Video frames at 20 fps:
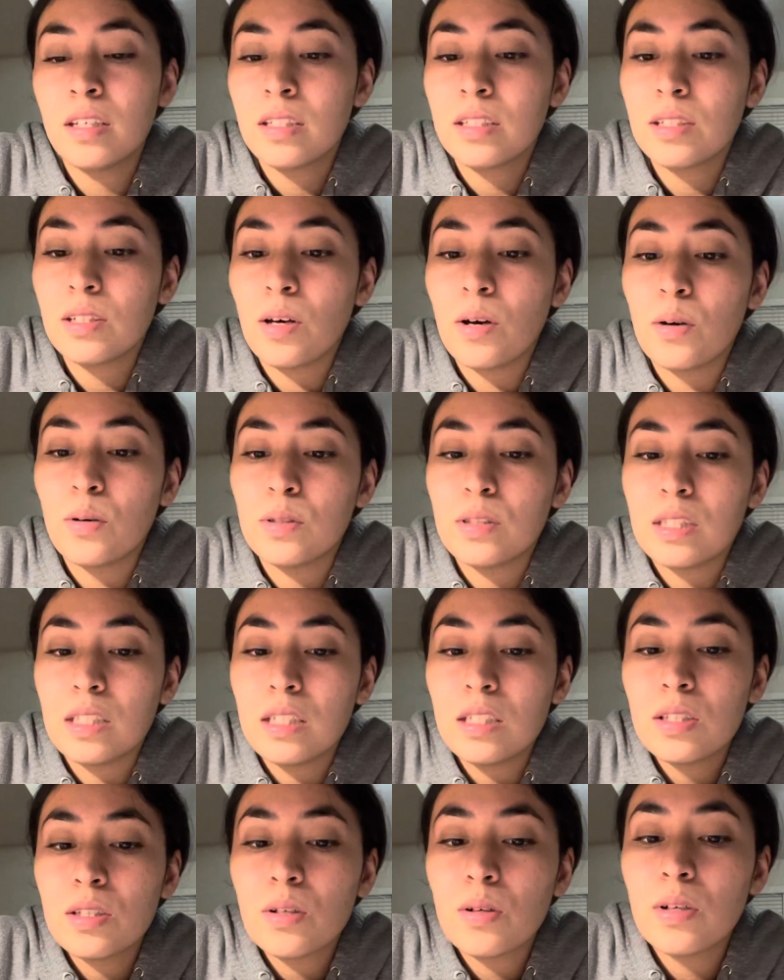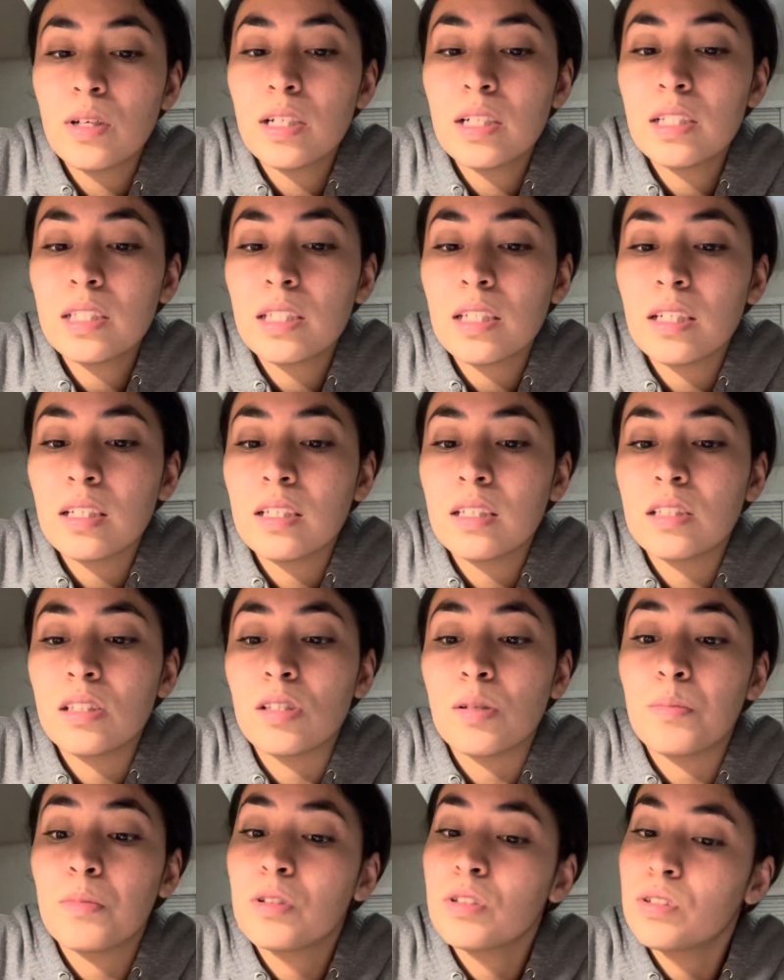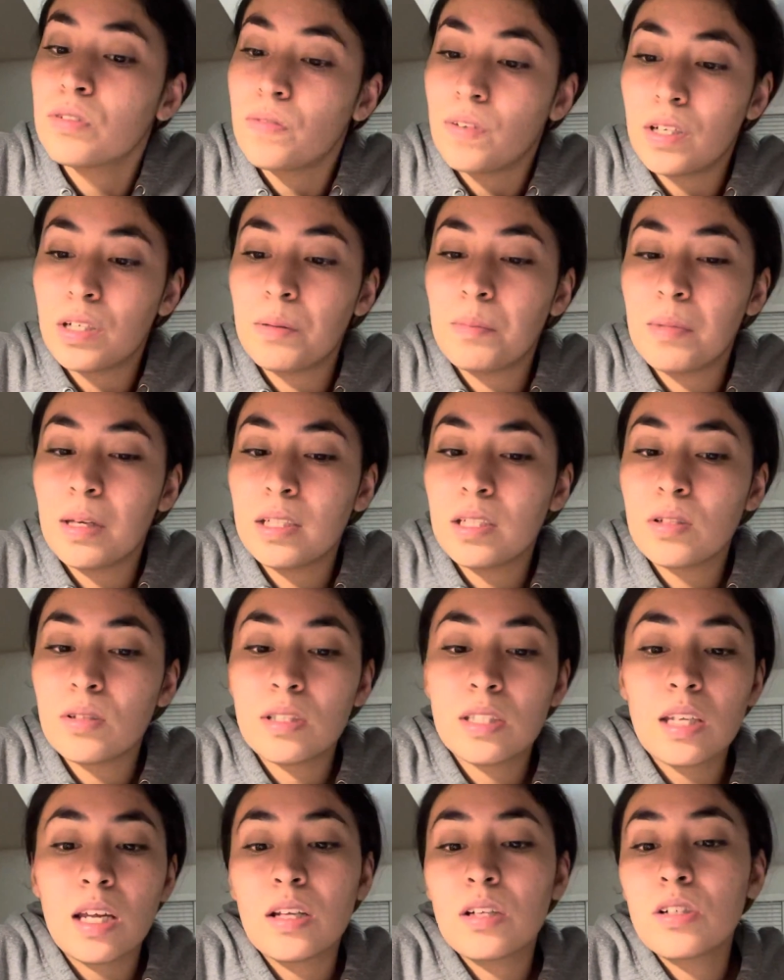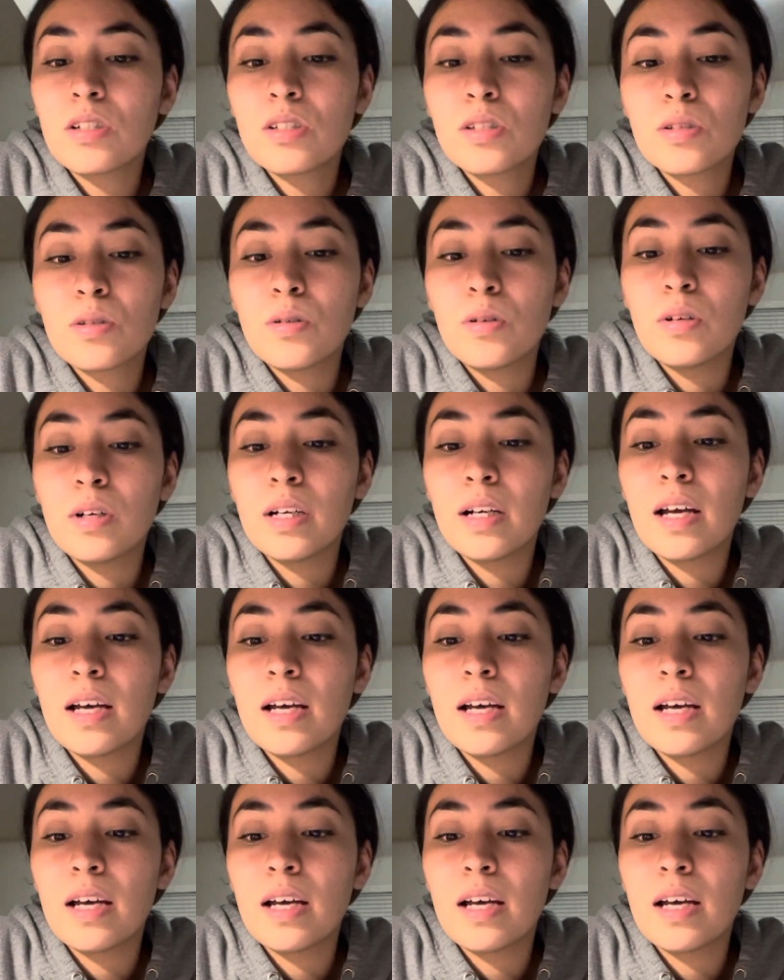So z-scores is the most fundamental standard score